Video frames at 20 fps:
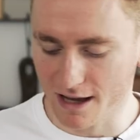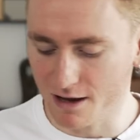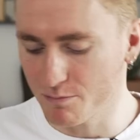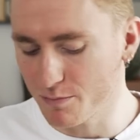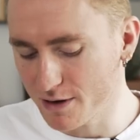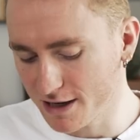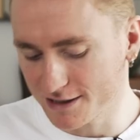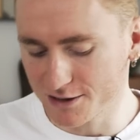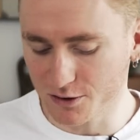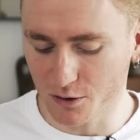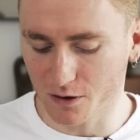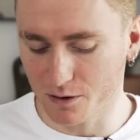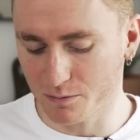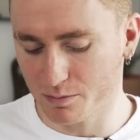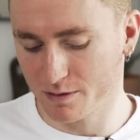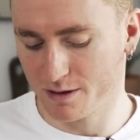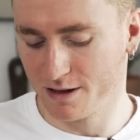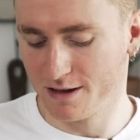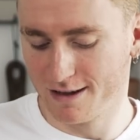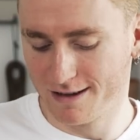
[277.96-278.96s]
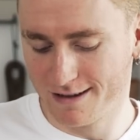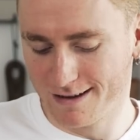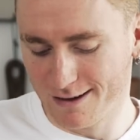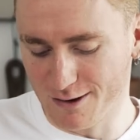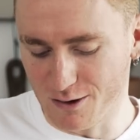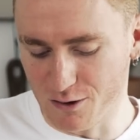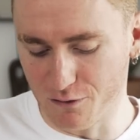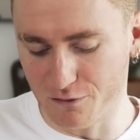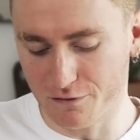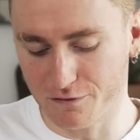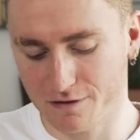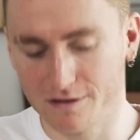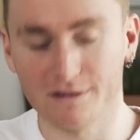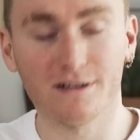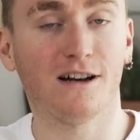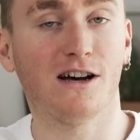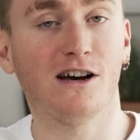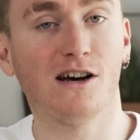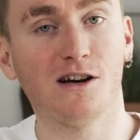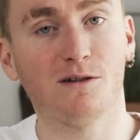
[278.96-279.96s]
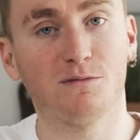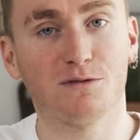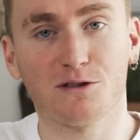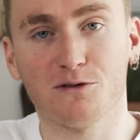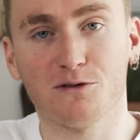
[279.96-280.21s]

get a big dollop of herb